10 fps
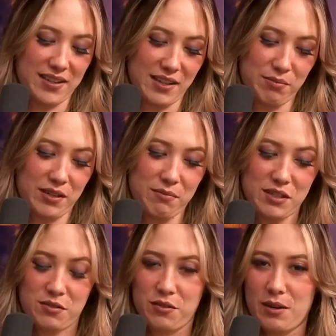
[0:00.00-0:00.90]
yeah, I pretty
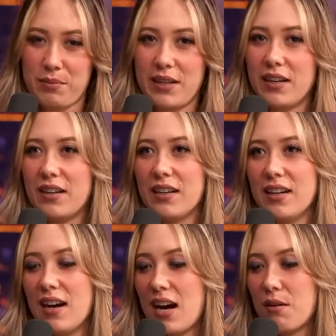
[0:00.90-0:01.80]
much grew up here.
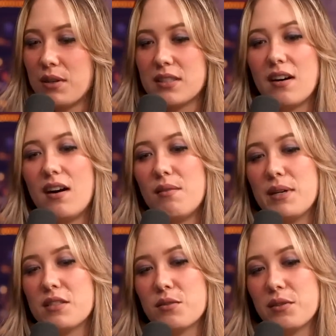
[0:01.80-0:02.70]
I went to all
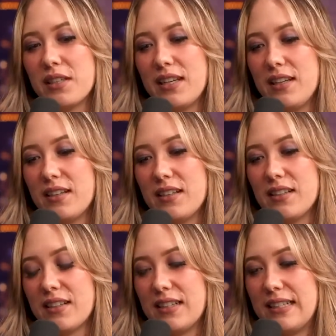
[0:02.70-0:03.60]
my schooling here.